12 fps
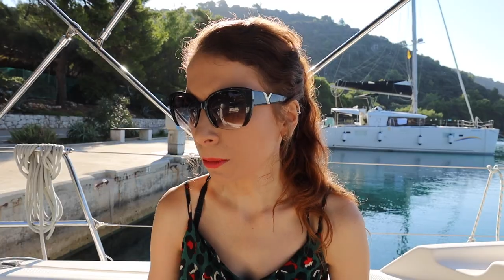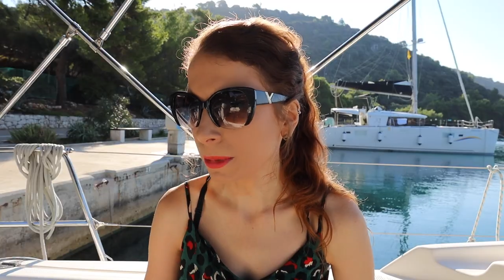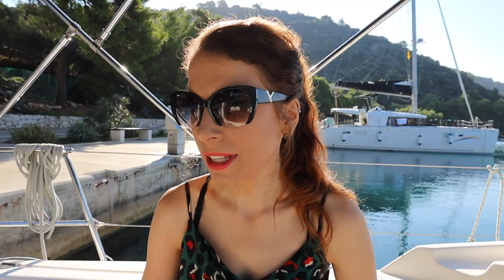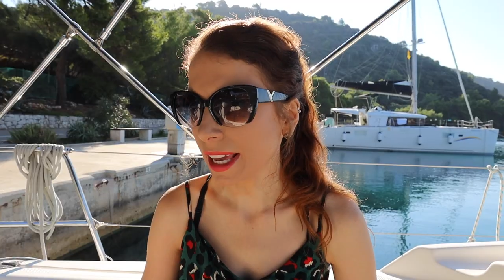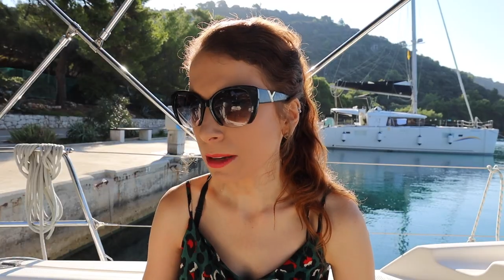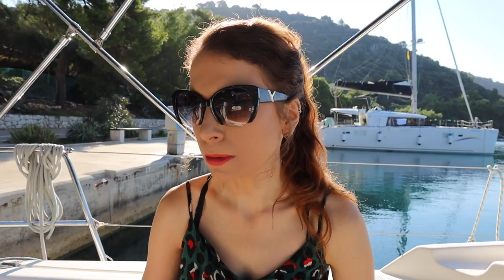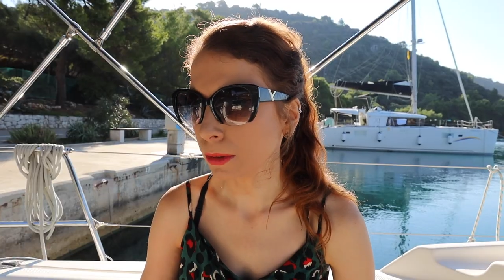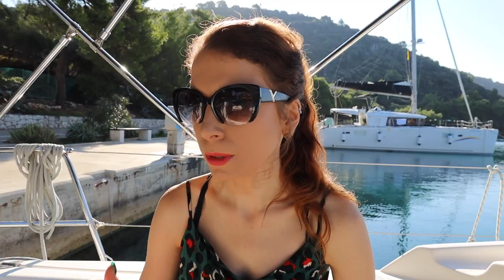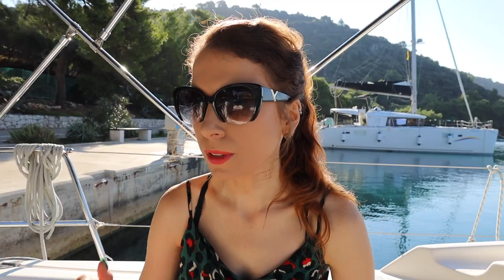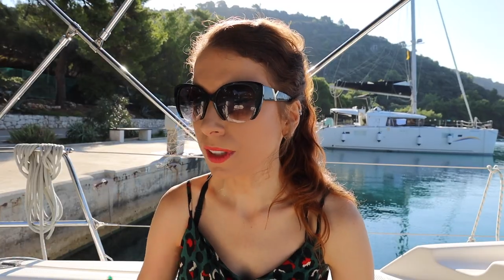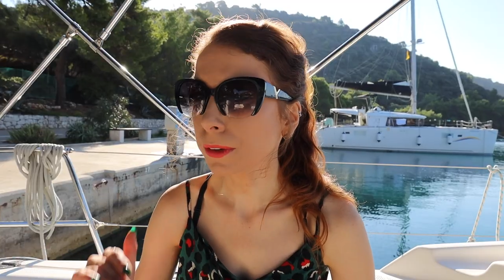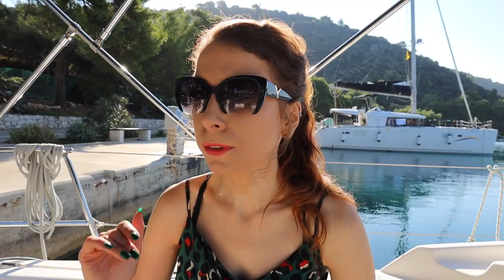not been able
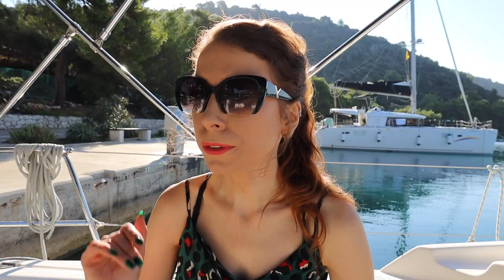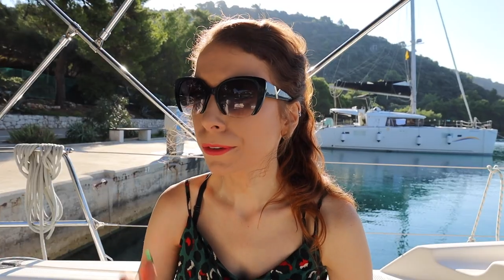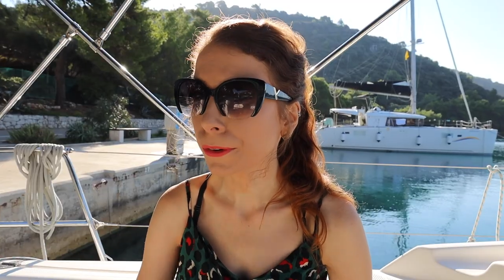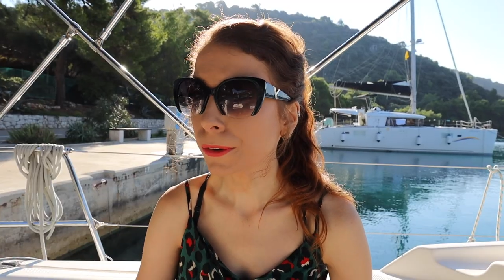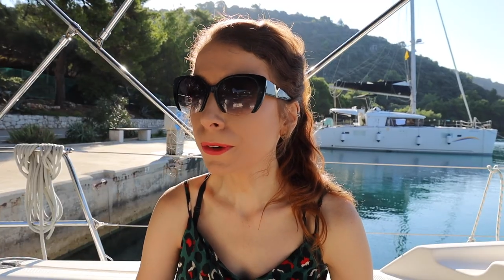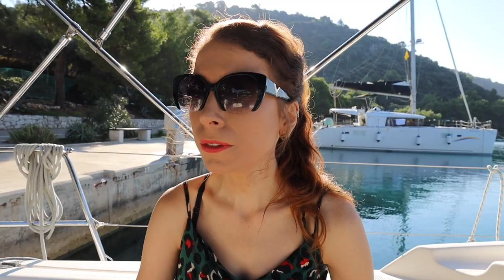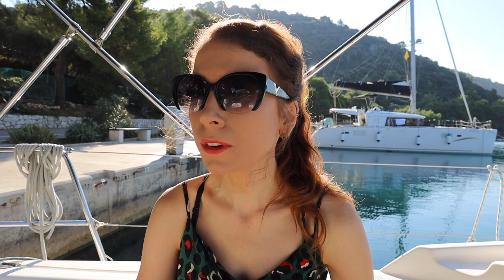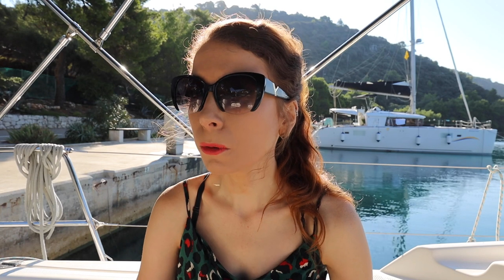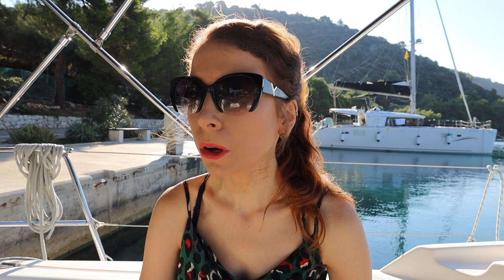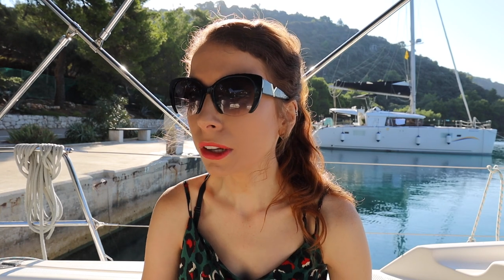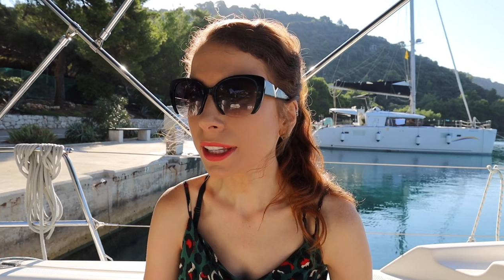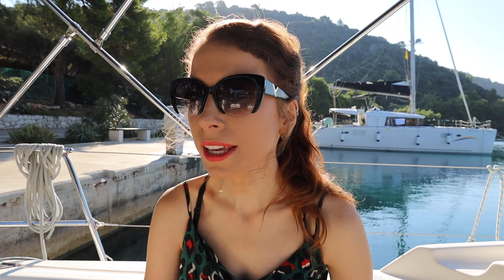to see through the
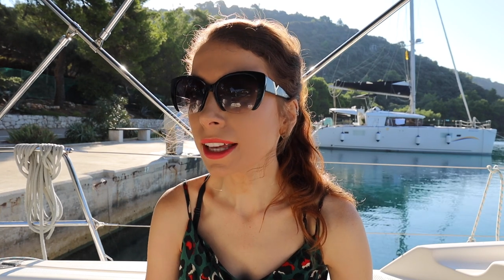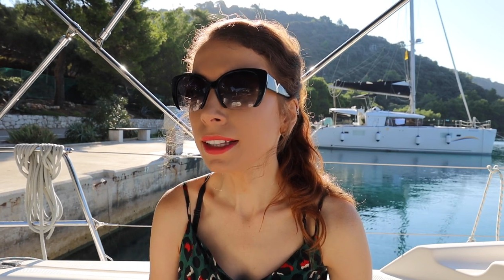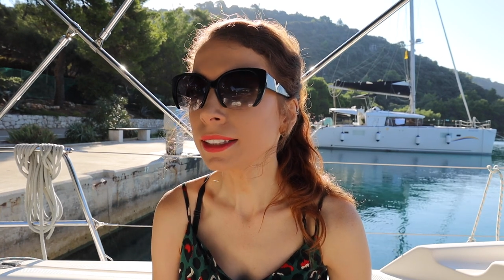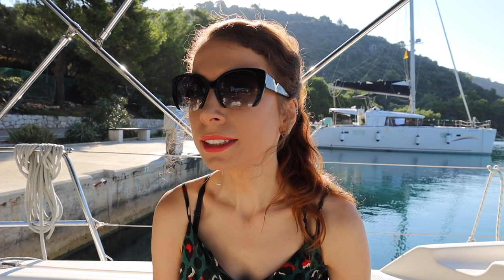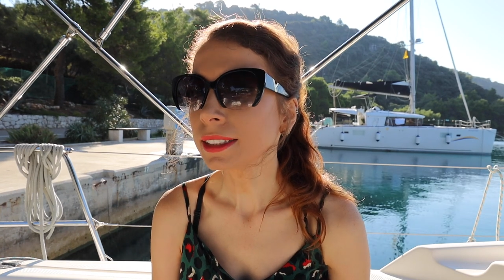water.